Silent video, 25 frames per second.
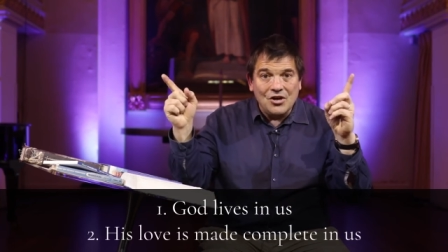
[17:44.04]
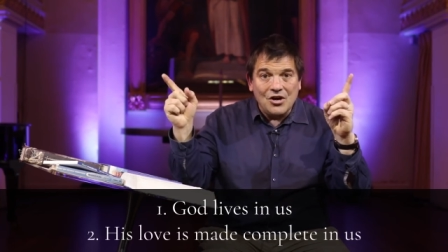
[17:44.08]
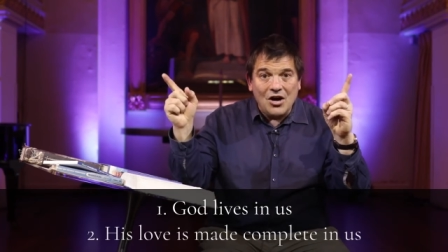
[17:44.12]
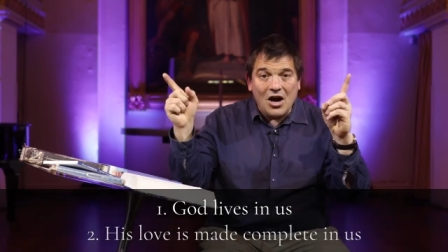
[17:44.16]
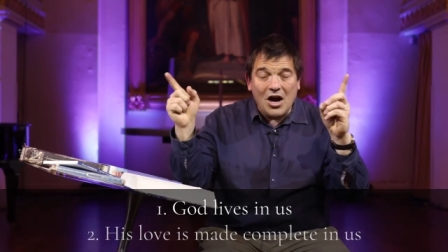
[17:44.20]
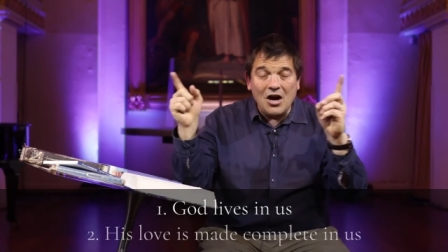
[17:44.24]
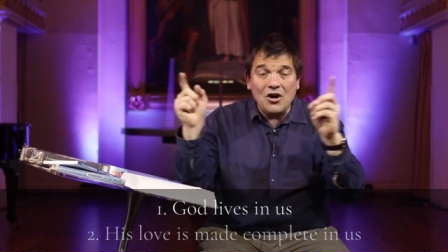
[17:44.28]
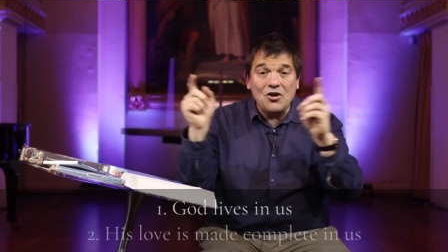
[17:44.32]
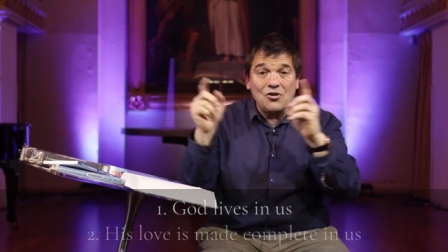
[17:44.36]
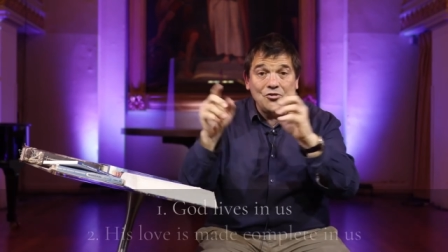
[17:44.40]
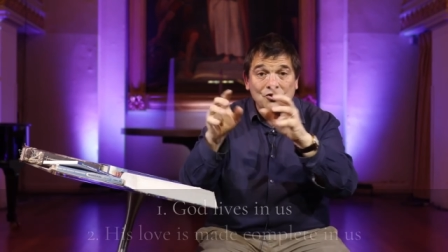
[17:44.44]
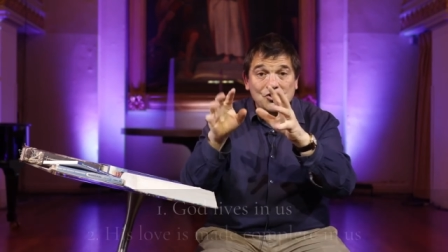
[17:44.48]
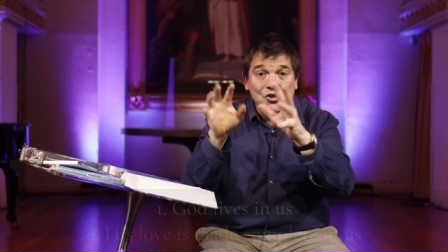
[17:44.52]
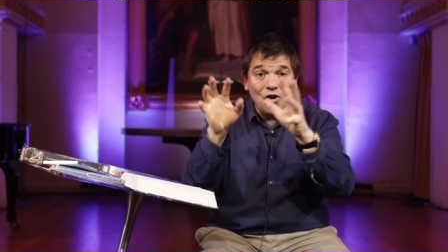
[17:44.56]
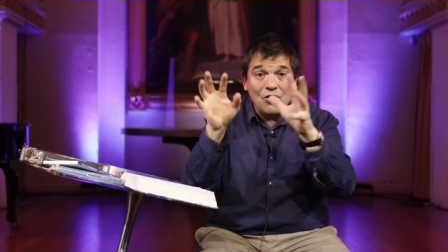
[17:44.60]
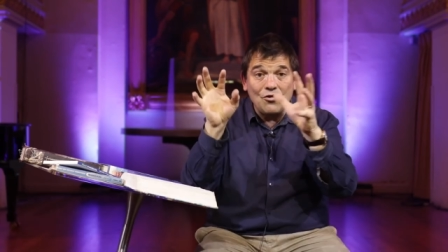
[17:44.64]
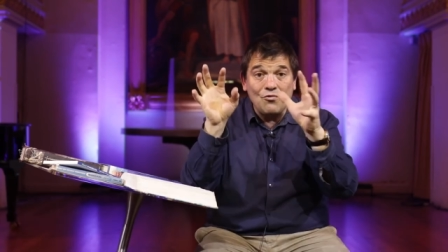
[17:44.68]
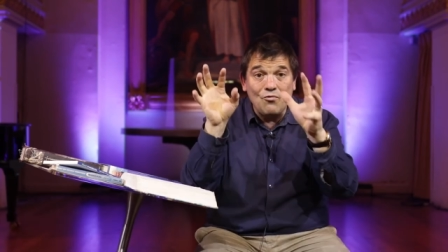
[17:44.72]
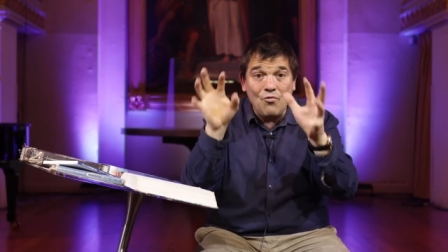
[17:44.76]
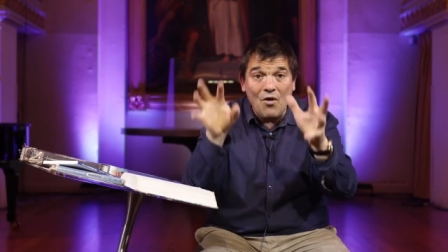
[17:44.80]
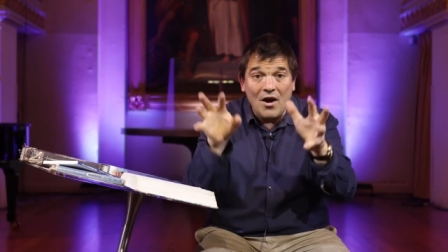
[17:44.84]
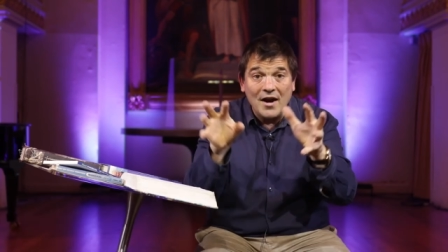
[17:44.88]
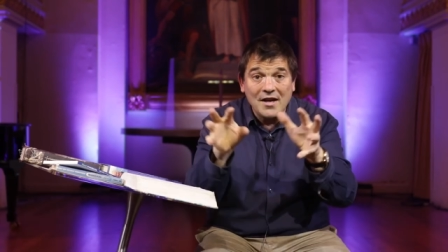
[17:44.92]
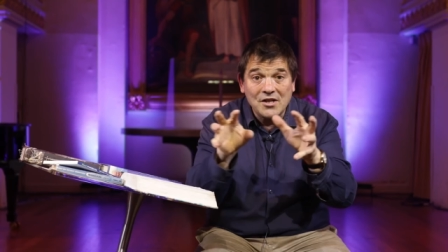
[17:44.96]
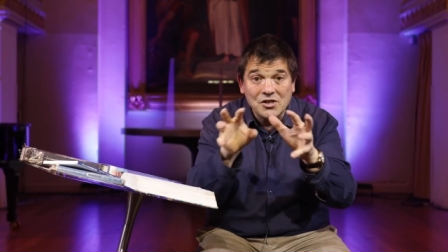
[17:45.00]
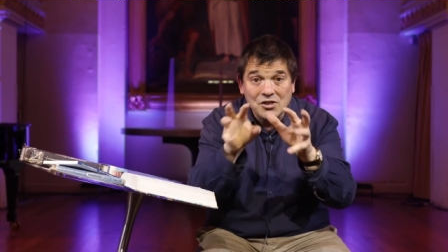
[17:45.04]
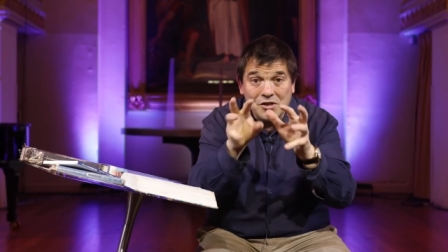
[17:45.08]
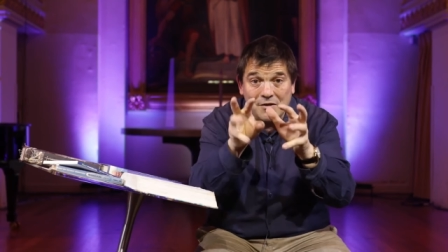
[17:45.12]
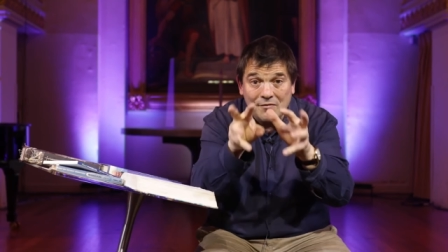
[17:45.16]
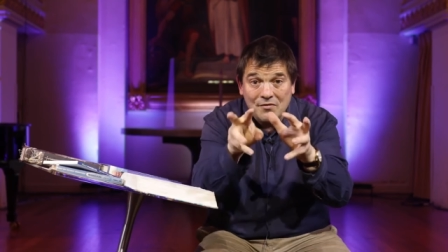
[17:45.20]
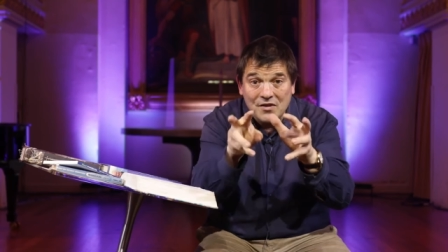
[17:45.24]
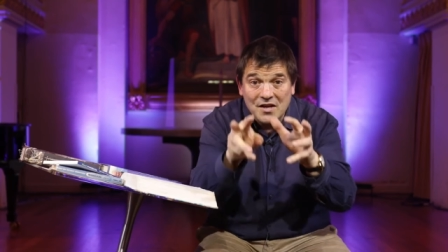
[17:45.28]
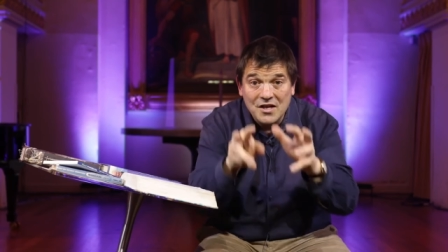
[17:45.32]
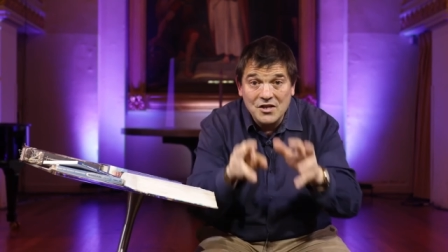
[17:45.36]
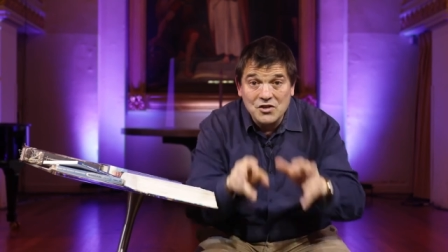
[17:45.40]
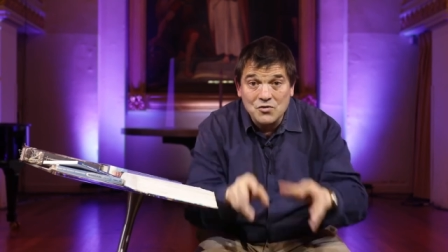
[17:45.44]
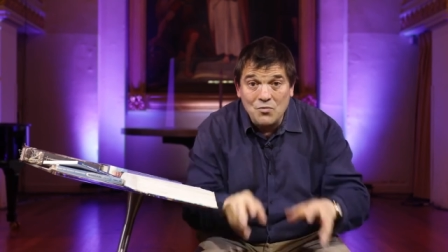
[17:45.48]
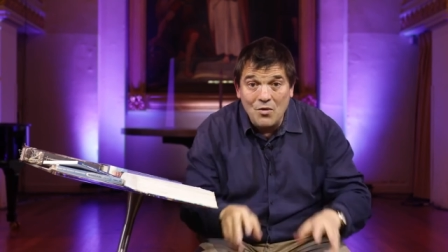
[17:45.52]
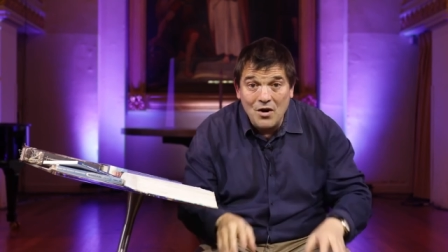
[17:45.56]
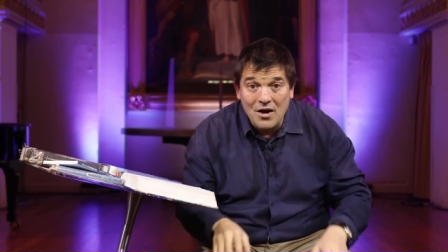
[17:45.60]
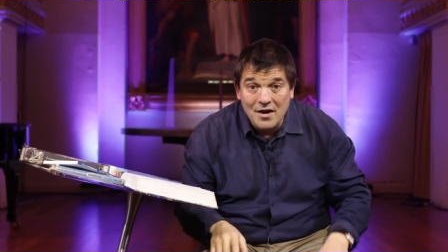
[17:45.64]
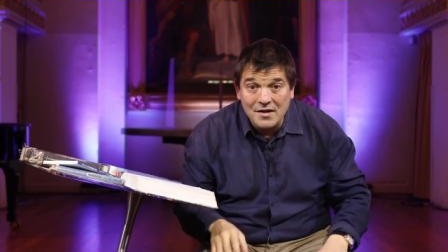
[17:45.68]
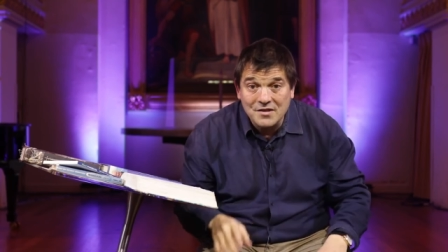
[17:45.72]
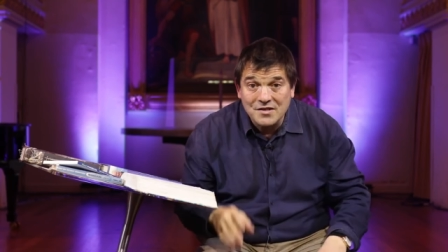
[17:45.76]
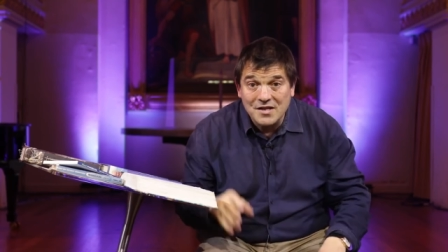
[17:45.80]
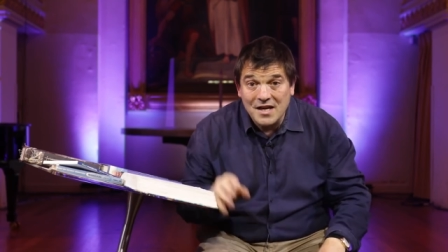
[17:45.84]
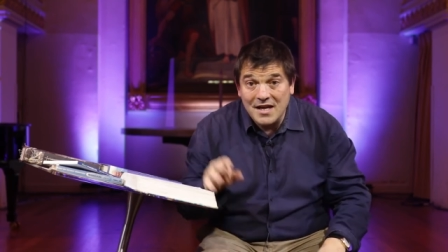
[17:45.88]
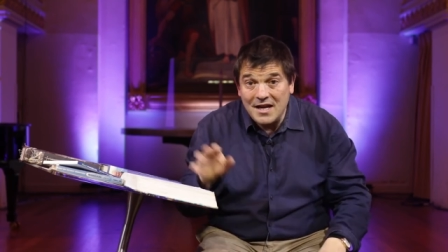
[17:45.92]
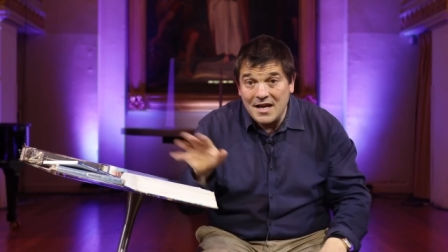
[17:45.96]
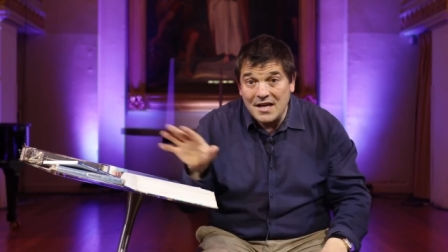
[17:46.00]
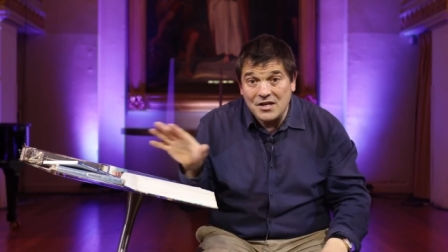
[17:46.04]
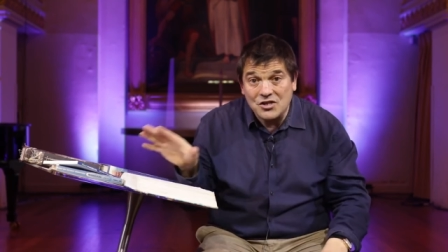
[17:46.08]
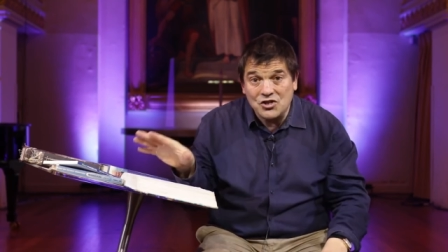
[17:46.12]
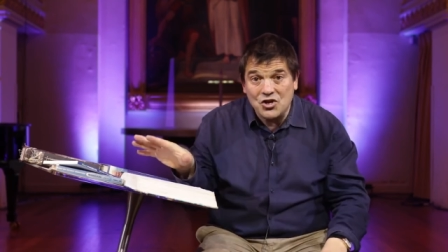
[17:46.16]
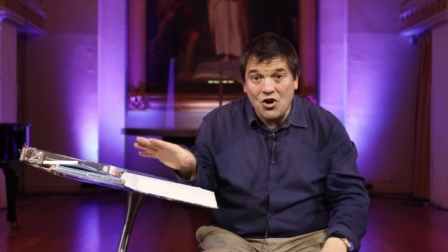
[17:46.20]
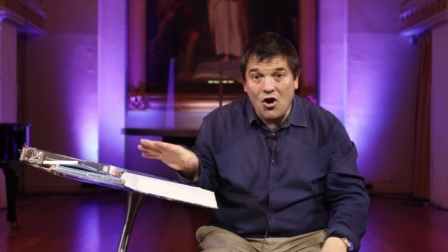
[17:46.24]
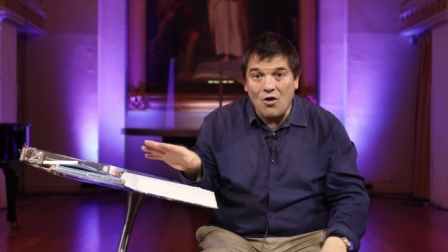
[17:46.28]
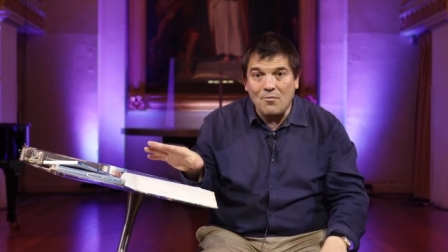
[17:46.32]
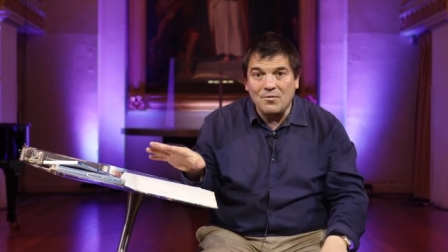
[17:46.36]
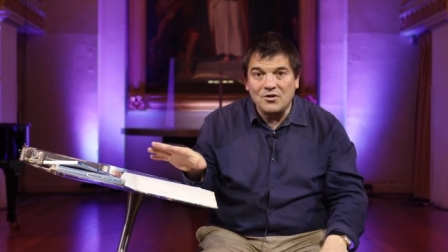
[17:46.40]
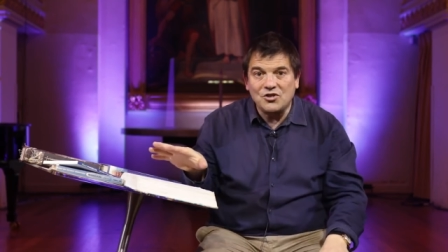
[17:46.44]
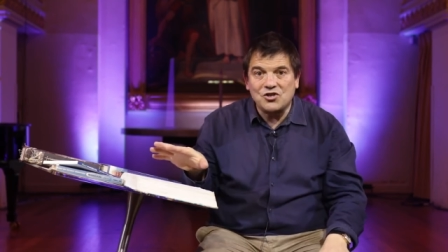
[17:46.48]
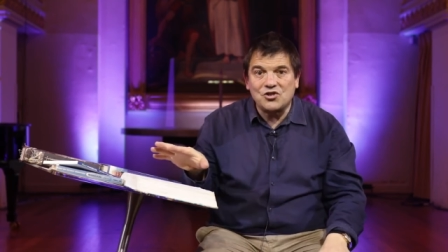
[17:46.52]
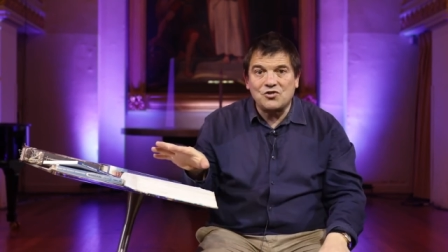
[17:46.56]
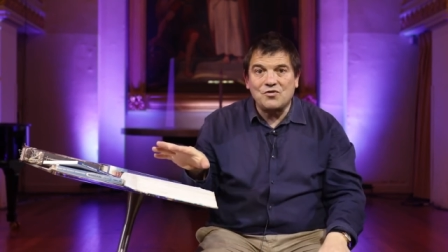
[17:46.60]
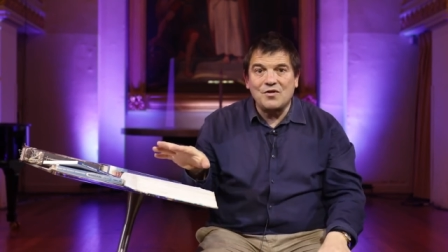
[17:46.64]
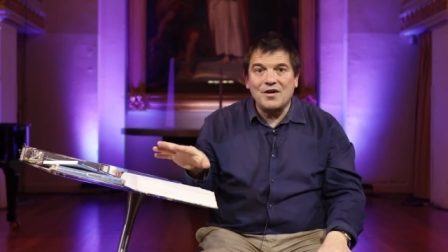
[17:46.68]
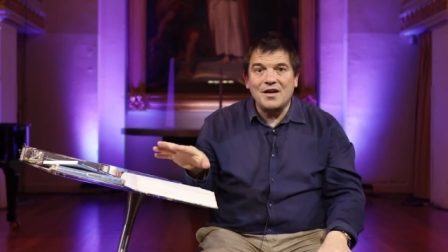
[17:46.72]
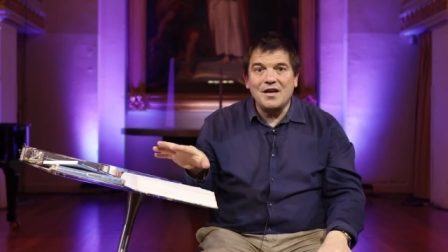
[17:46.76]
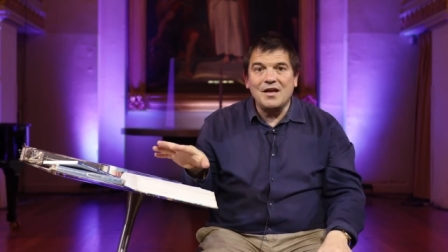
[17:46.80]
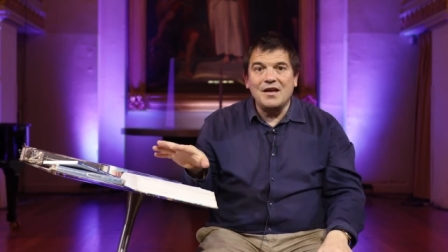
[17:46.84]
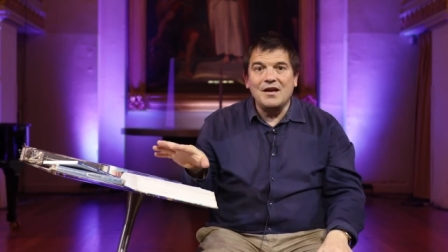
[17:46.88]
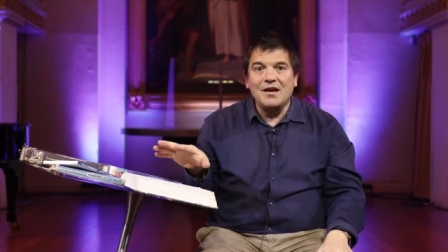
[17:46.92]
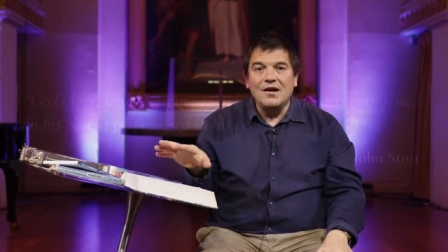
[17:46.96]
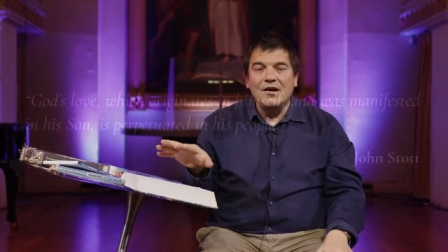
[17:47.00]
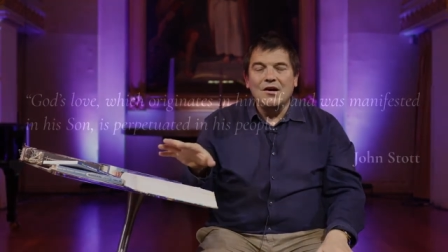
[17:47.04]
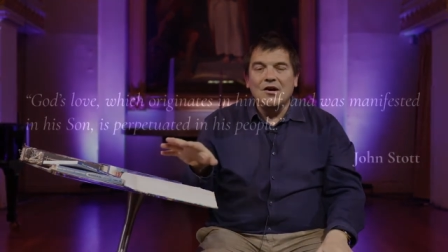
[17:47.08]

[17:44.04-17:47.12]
Uncle John writes of these words in his commentary,